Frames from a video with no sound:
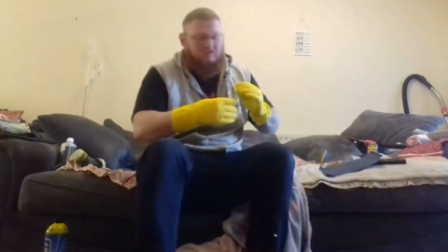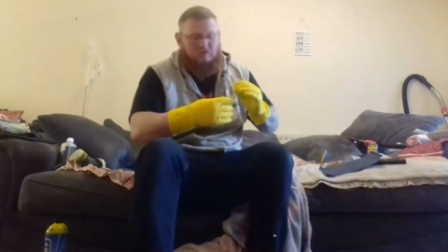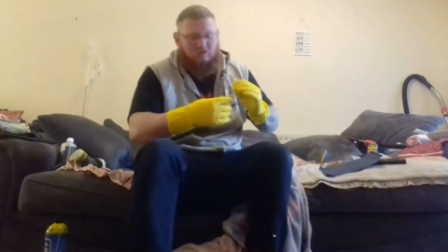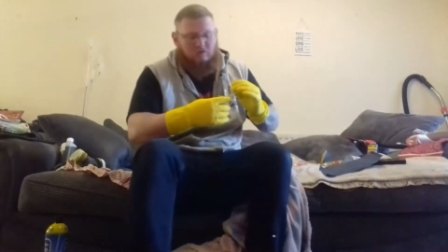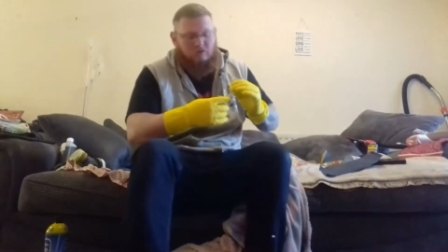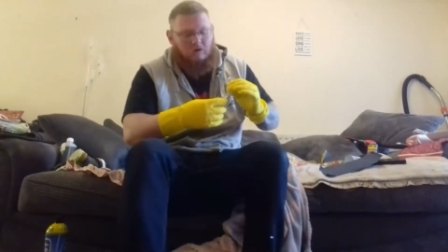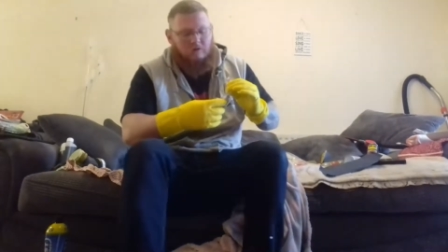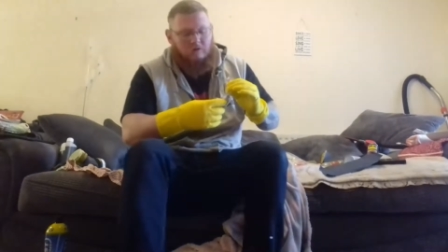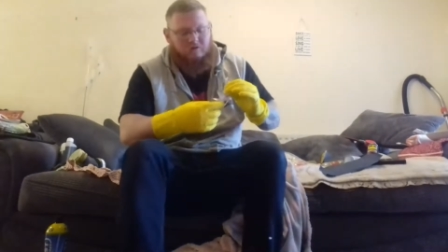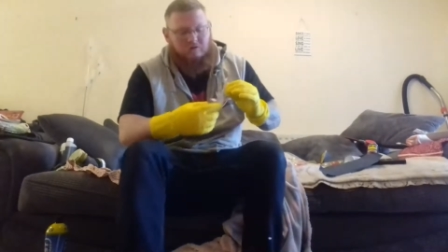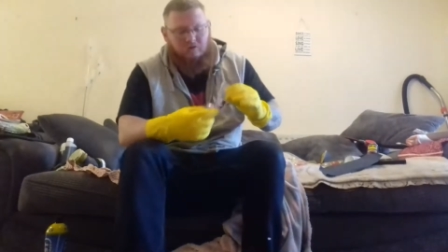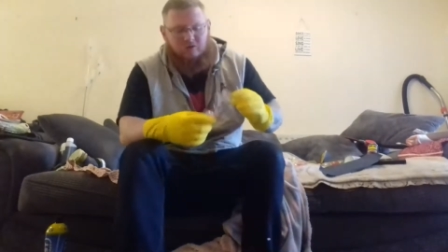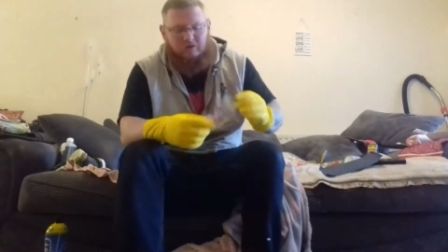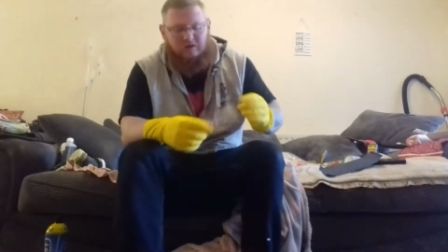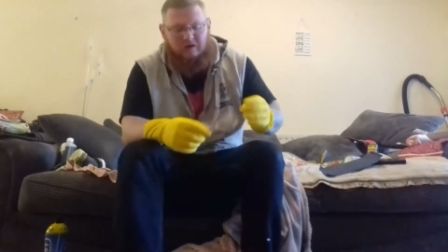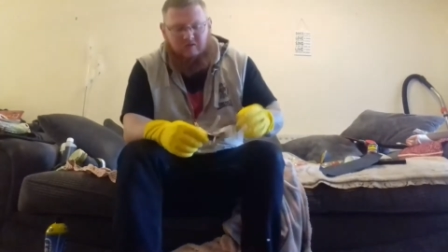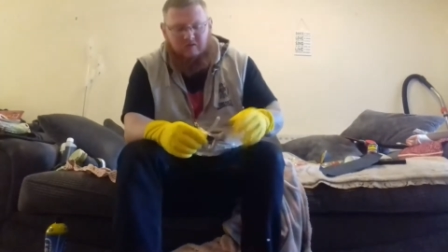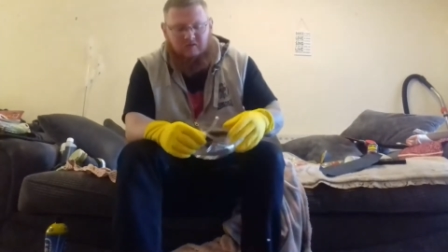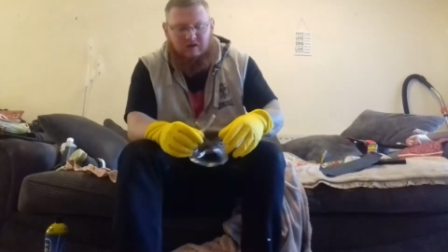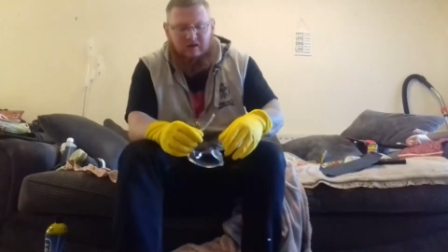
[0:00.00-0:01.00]
do not do
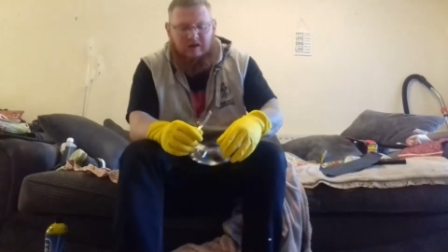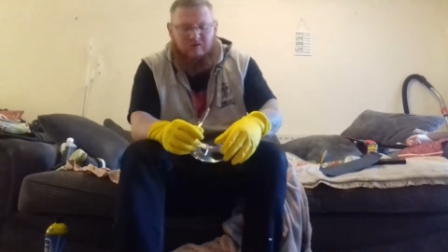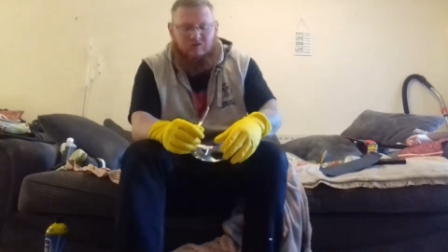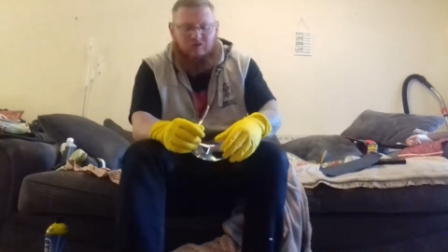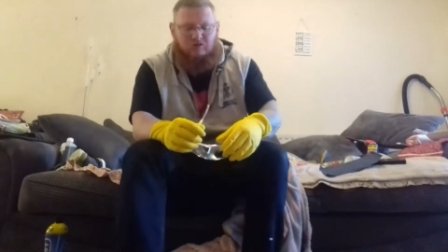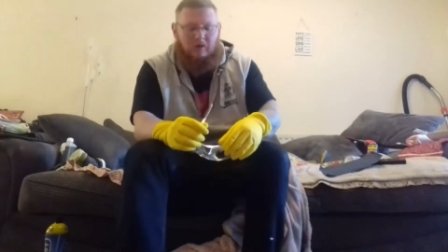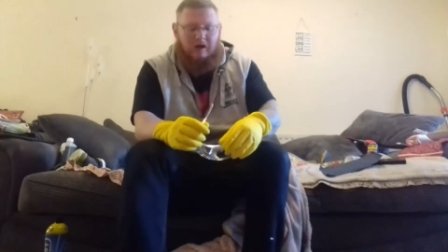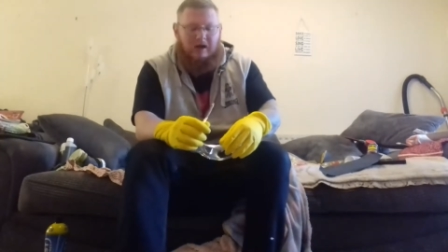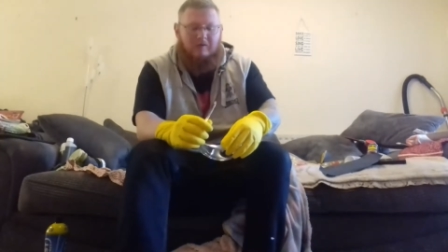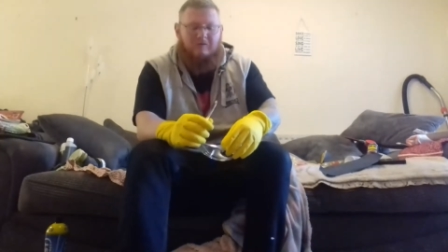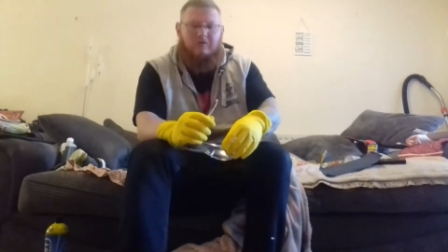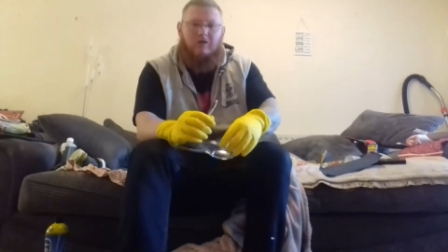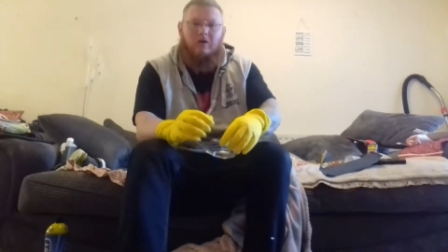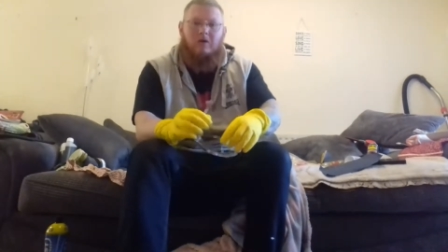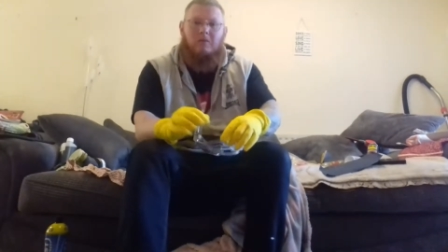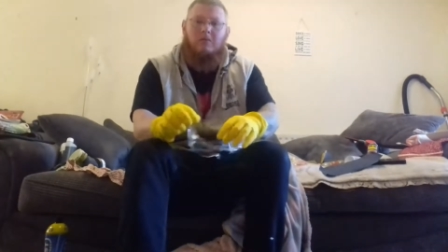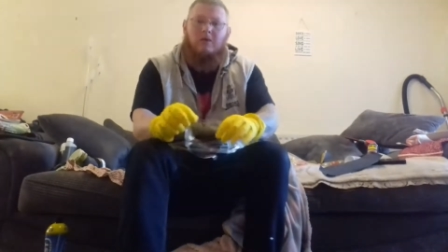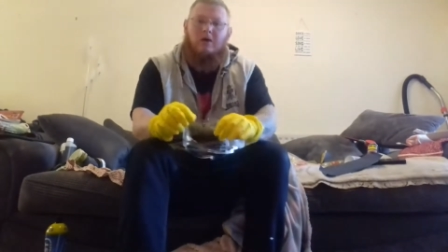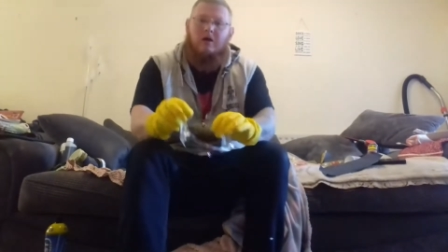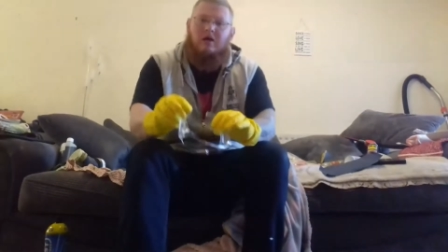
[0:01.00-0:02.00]
this unless you have
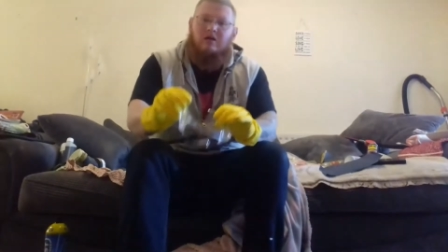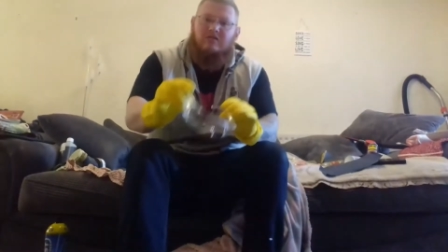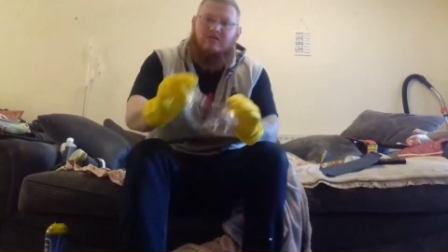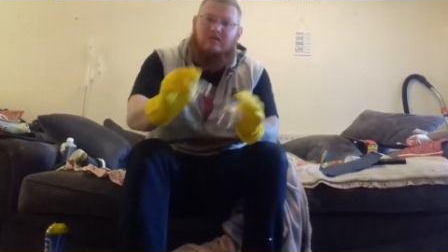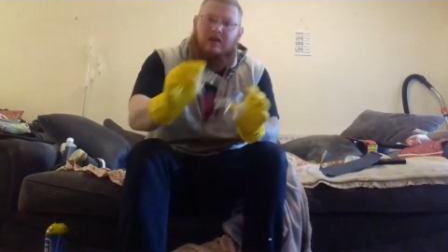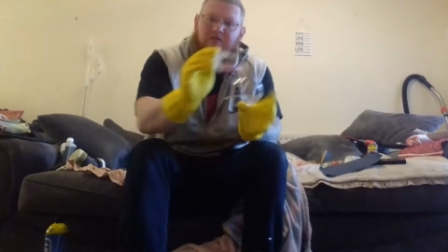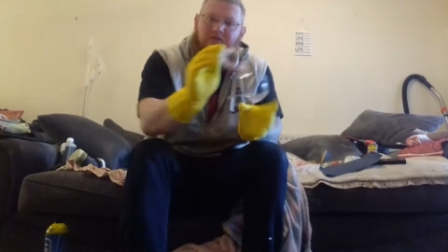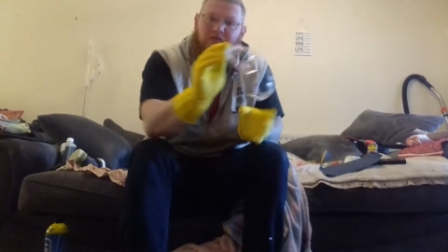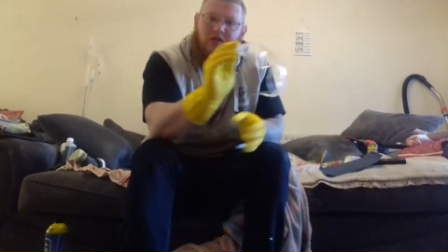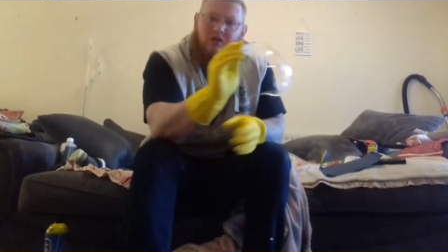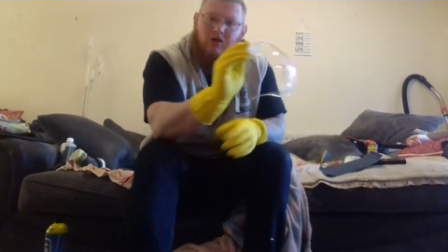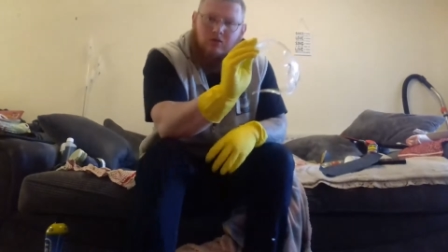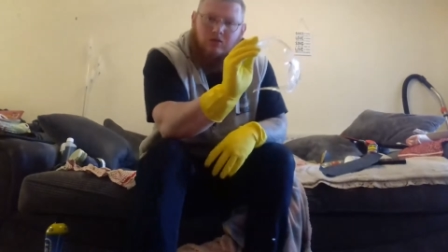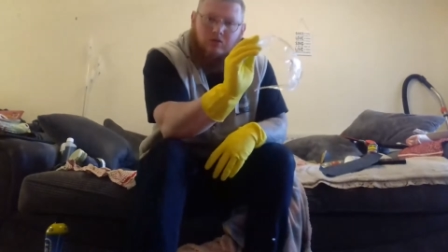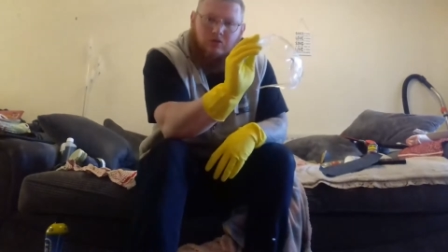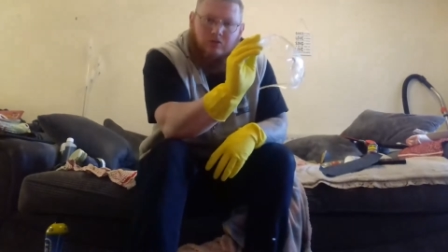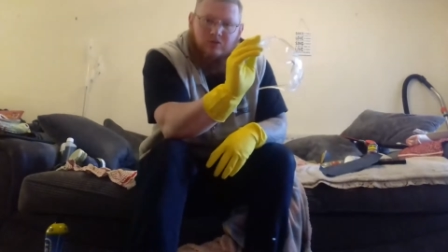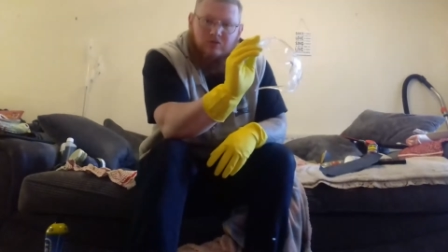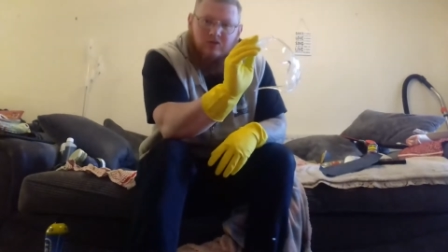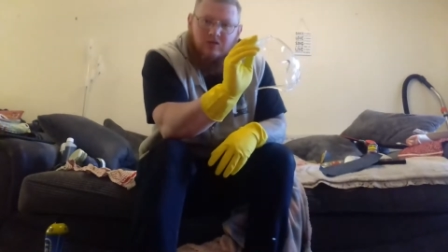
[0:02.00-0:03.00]
them. Safety
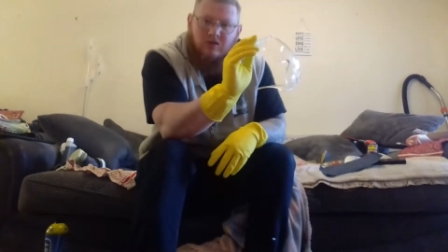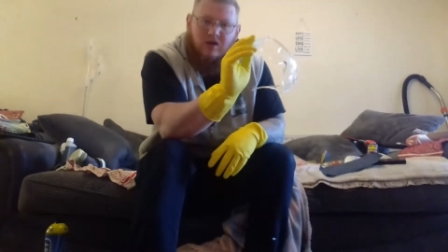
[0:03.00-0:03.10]
goggles.